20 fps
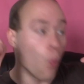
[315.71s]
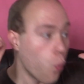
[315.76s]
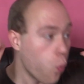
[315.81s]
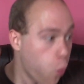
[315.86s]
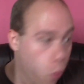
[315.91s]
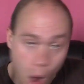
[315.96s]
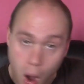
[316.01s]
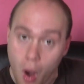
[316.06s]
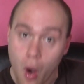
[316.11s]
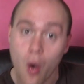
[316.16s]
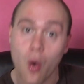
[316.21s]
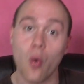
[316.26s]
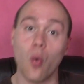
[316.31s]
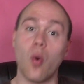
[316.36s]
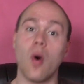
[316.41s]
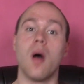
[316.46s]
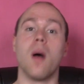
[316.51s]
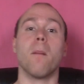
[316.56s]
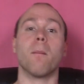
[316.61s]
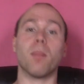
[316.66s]
Whoa.
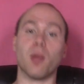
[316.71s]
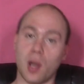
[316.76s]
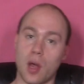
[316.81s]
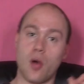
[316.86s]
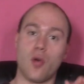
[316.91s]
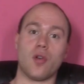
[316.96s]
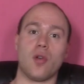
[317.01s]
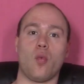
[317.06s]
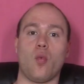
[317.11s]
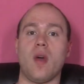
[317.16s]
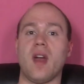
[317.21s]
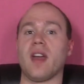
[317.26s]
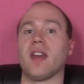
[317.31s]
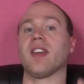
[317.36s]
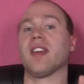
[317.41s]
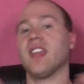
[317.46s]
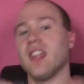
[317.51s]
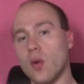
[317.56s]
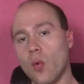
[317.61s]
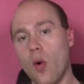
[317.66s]
Blown away.
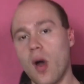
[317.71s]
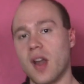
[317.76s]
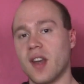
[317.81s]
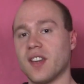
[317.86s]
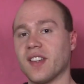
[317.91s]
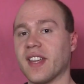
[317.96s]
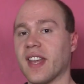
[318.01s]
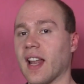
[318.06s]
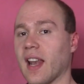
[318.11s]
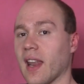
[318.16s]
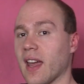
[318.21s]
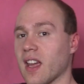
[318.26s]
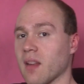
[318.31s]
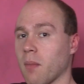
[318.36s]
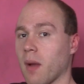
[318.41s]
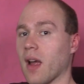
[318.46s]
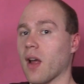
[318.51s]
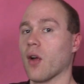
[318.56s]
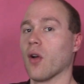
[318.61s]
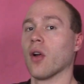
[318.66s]
He wanted to get laid
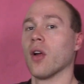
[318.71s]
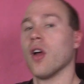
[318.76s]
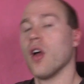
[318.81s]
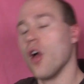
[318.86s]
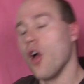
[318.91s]
by her